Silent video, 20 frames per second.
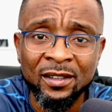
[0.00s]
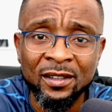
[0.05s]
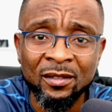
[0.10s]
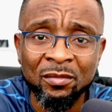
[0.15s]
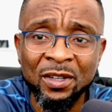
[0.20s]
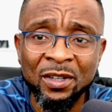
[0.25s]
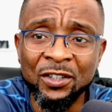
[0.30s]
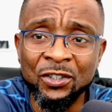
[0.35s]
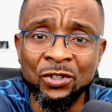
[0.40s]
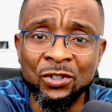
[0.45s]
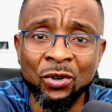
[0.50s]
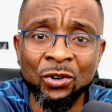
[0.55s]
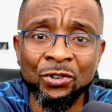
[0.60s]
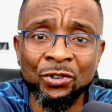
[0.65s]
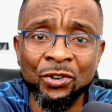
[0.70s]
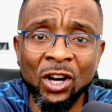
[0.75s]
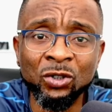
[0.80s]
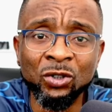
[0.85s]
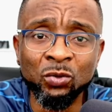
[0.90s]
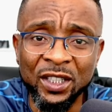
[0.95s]
Please don't
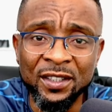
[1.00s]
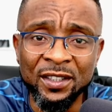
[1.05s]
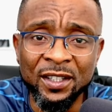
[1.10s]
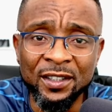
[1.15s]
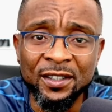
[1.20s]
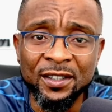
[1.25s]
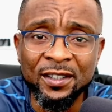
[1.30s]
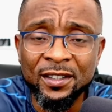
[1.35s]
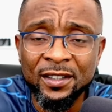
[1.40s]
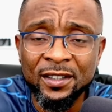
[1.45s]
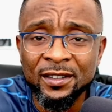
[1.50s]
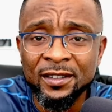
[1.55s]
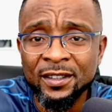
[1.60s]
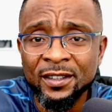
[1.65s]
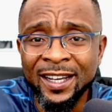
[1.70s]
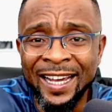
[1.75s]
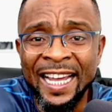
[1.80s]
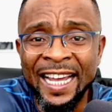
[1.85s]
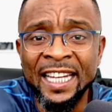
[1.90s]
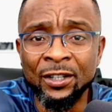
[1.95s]
run with it.
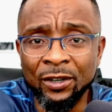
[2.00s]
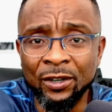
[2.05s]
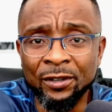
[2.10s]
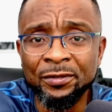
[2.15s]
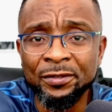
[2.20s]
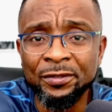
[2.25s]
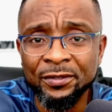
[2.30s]
Kind of.